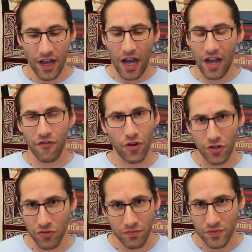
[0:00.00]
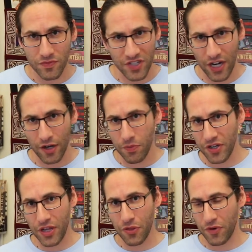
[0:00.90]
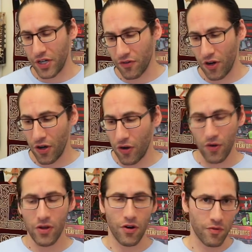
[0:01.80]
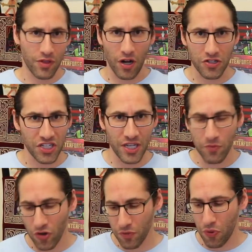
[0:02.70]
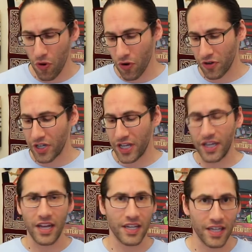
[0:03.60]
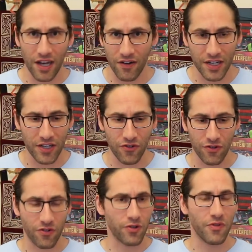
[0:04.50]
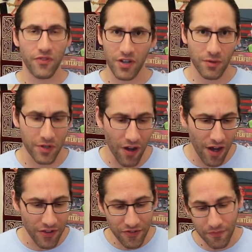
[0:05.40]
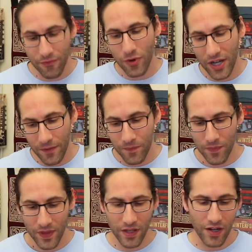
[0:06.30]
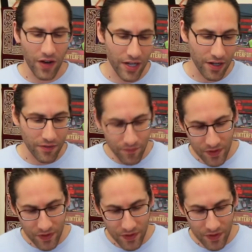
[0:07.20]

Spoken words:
I've rolled terribly 3 in a row, or our team rolled poorly, and he got lucky 2 in a row, and we feel like we lost, well, you know, I don't know.